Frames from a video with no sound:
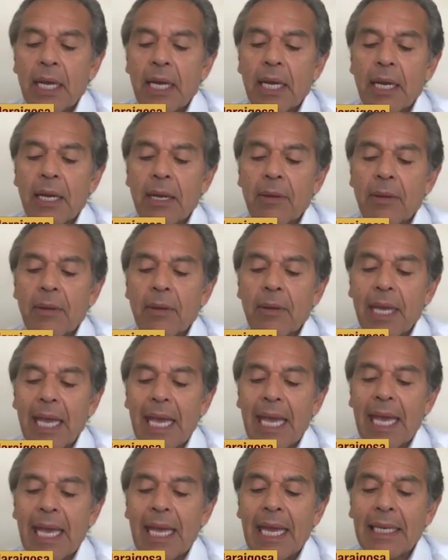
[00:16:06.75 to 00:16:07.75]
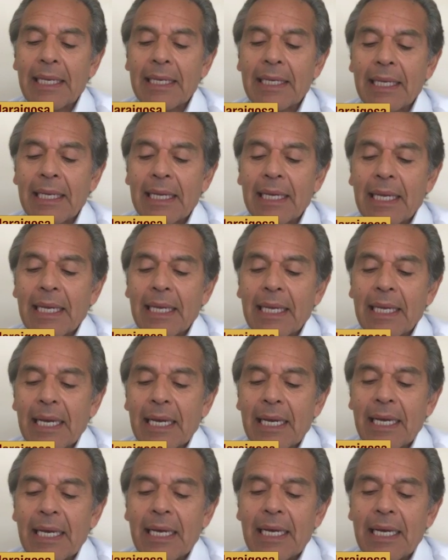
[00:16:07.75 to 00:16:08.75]
And
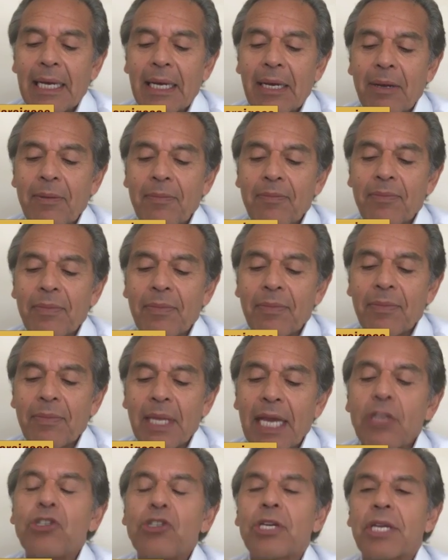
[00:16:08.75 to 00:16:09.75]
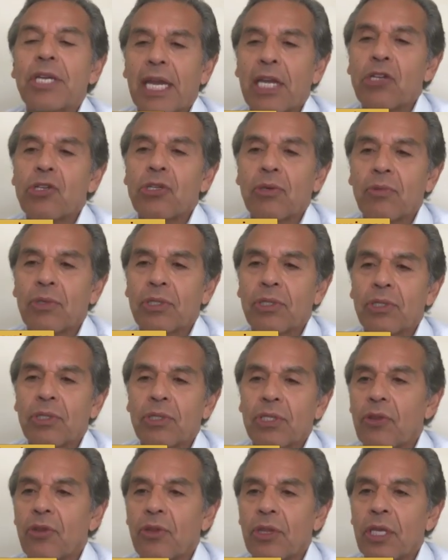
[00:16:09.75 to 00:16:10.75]
education was
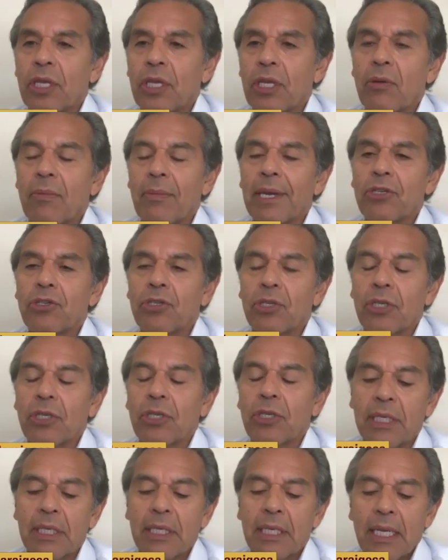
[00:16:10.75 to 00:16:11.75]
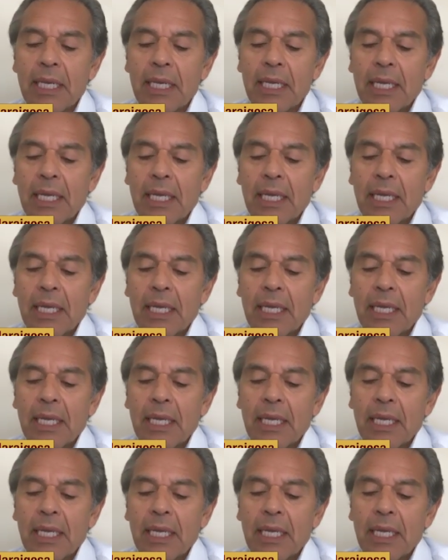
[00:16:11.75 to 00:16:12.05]
another thing you mentioned. And